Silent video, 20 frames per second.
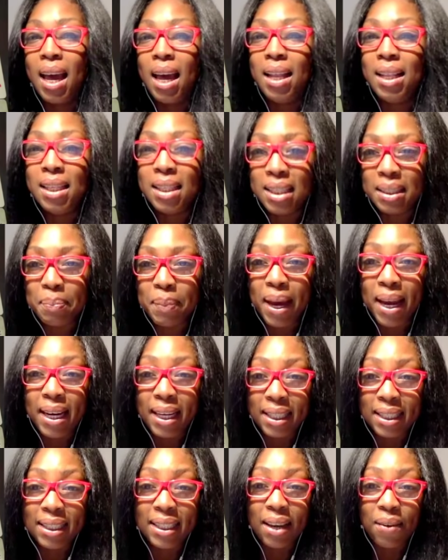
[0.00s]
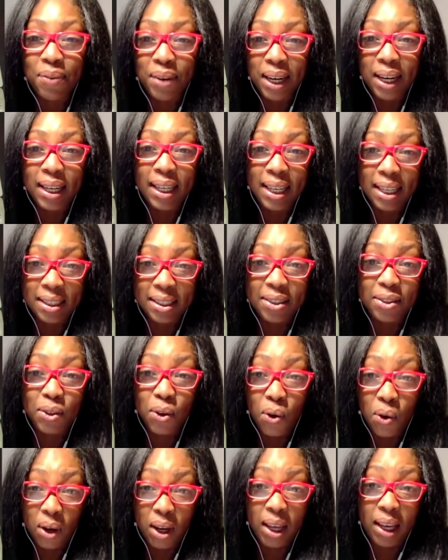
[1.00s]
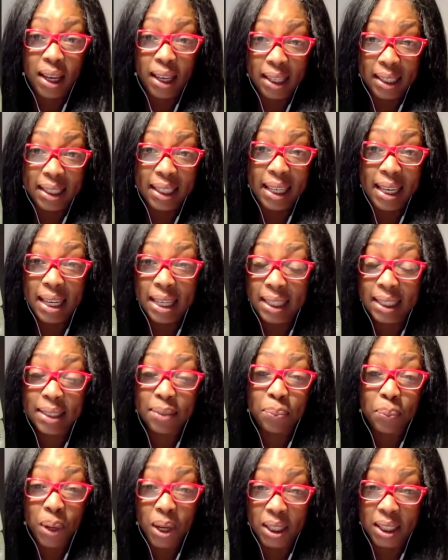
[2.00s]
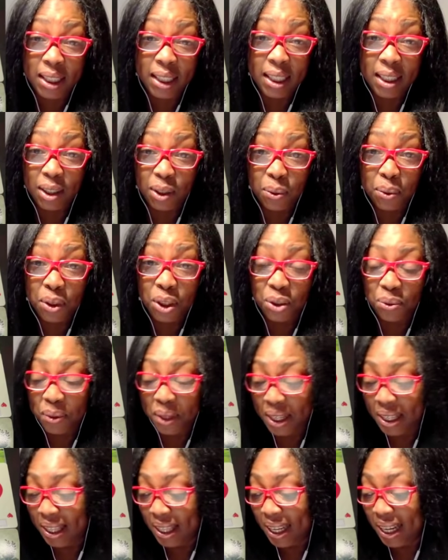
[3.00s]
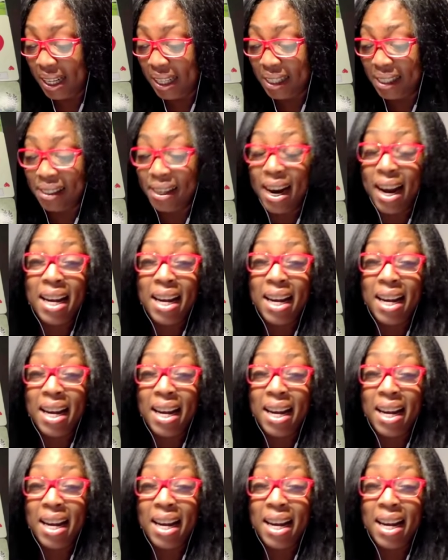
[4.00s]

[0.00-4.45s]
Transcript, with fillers: This man is definitely a stalker because he's watching you through a thing there.